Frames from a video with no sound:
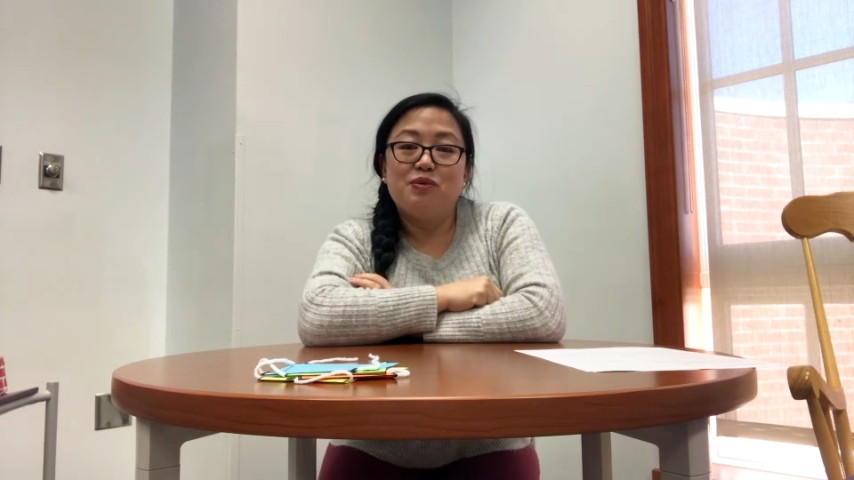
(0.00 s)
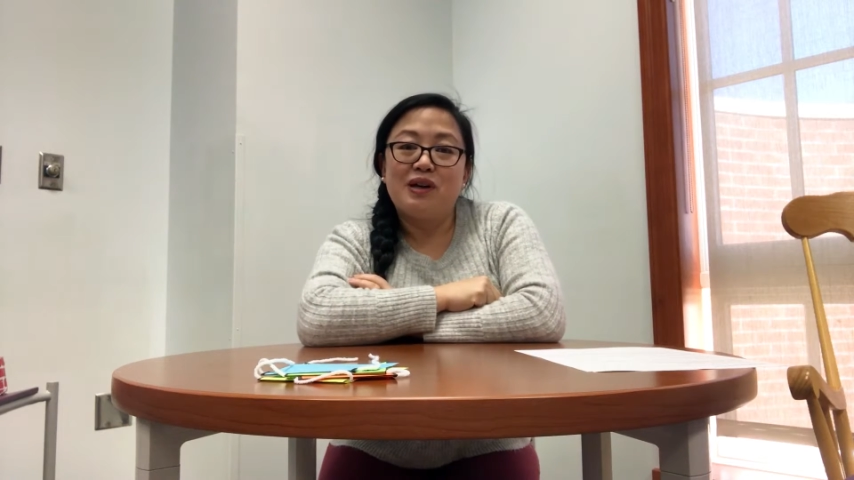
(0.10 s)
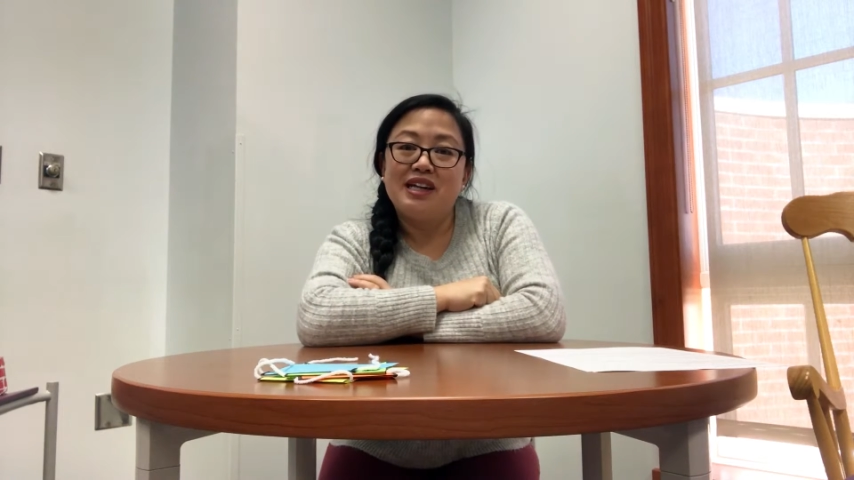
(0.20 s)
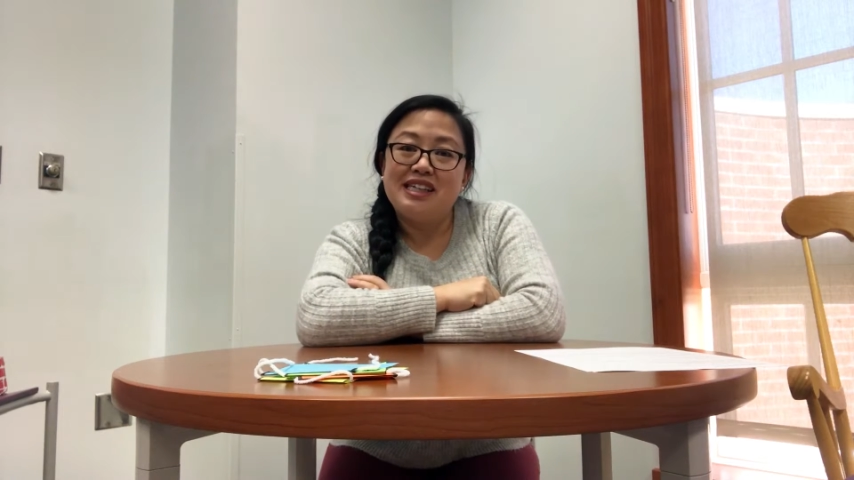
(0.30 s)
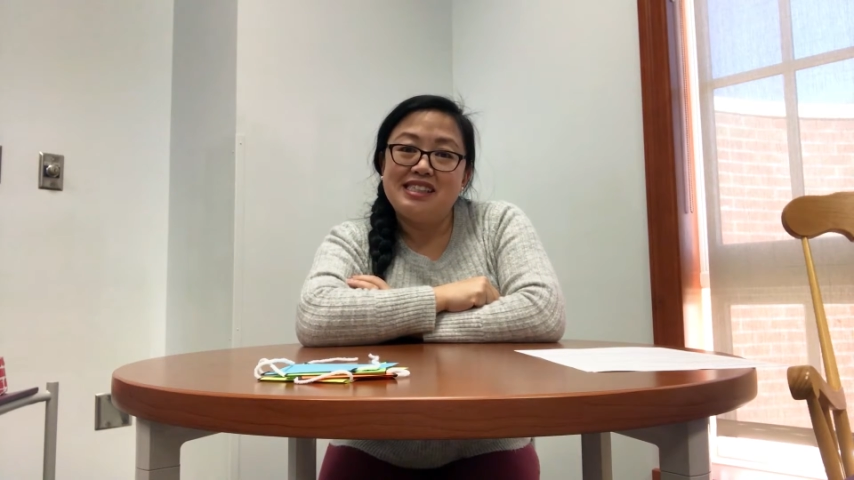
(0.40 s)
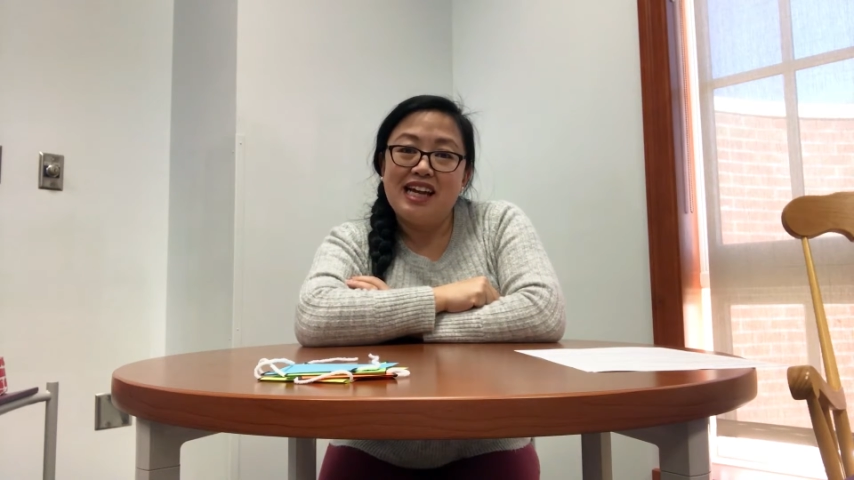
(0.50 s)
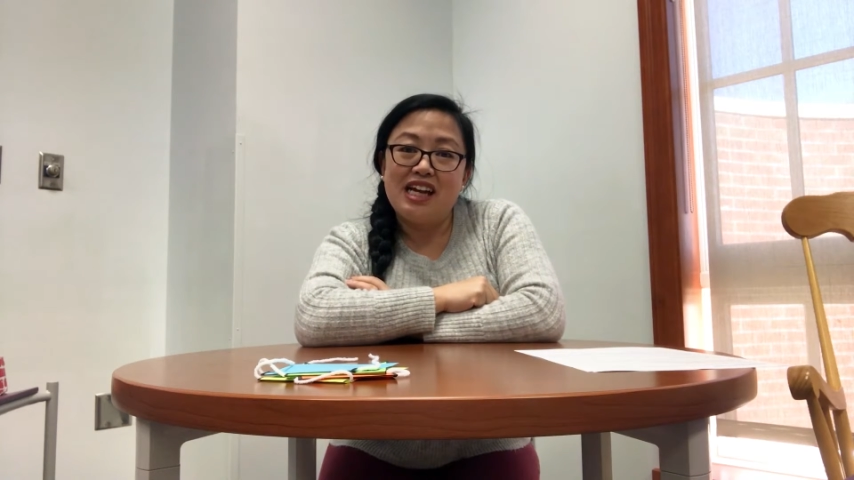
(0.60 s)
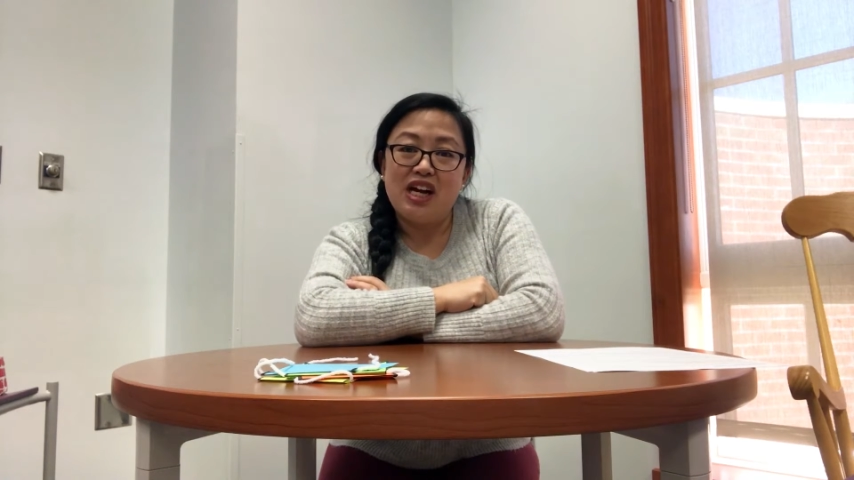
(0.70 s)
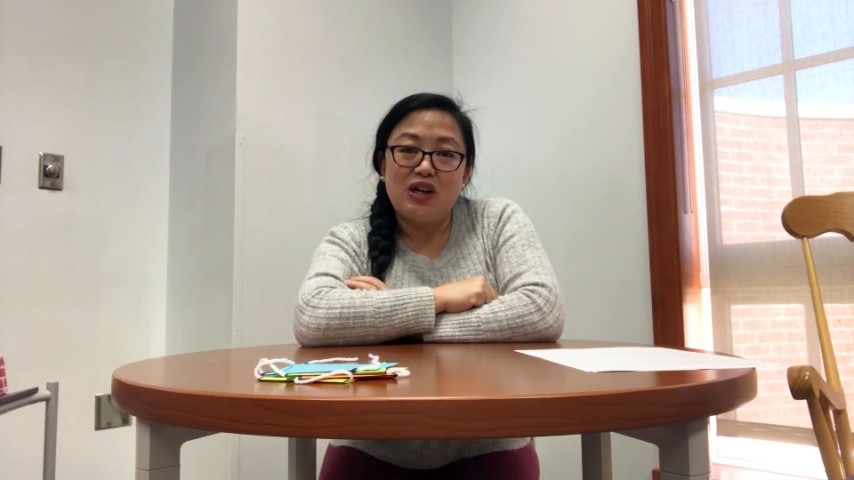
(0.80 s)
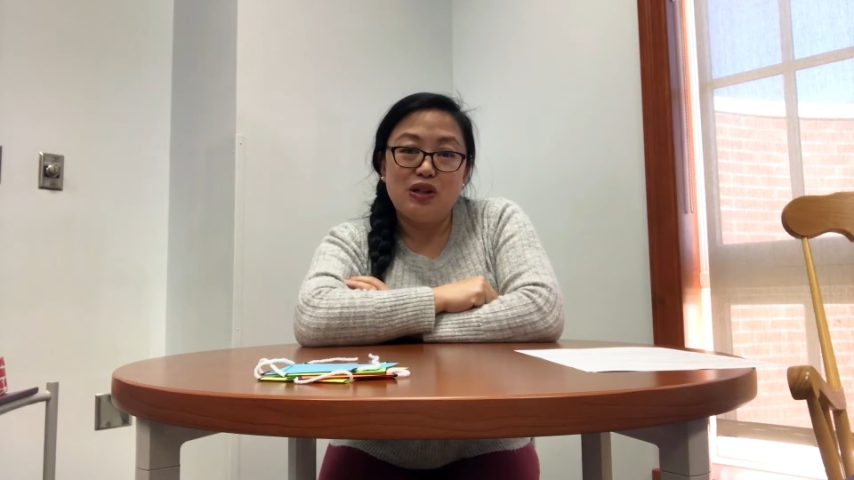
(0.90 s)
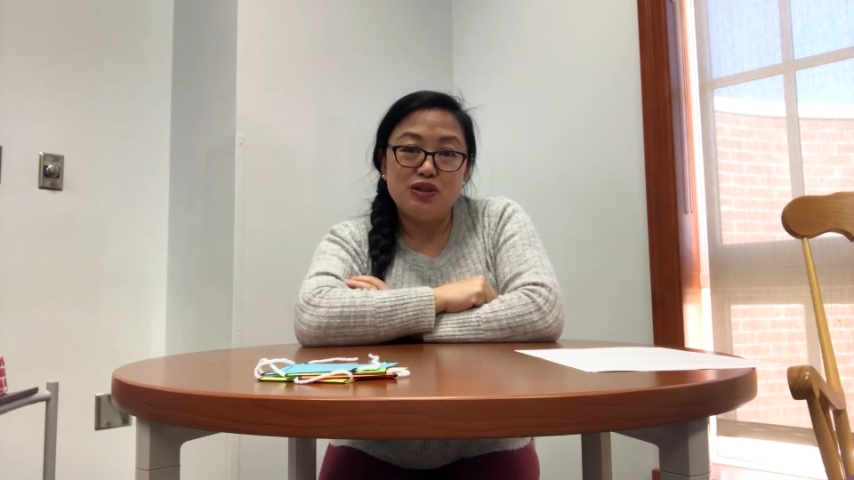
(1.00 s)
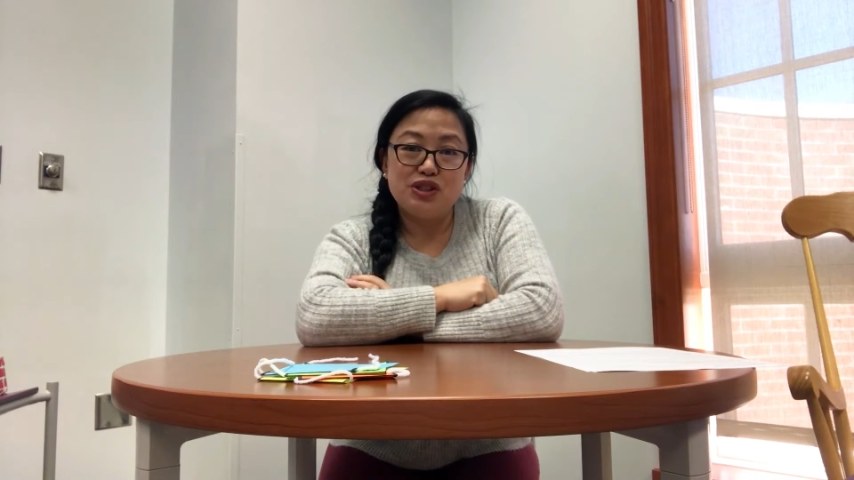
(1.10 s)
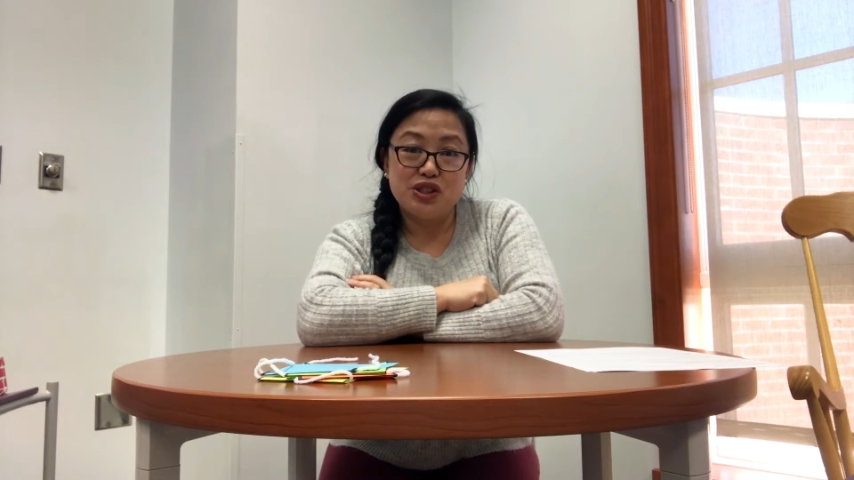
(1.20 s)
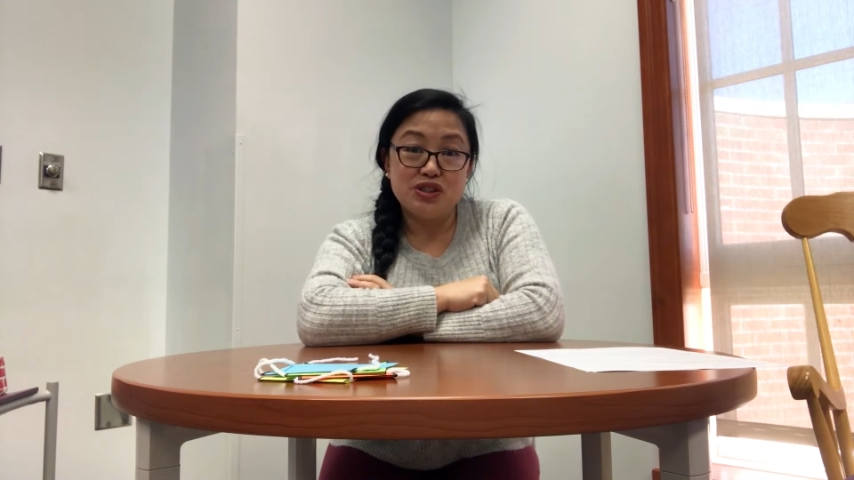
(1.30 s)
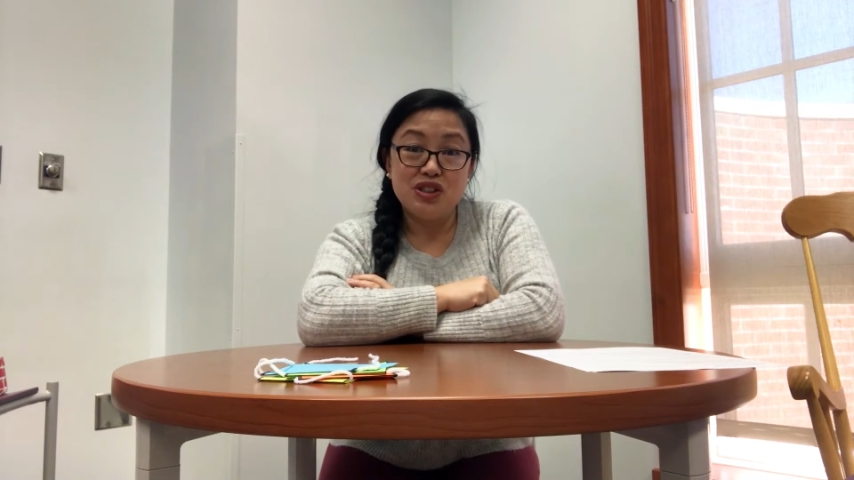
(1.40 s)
We're going to take a closer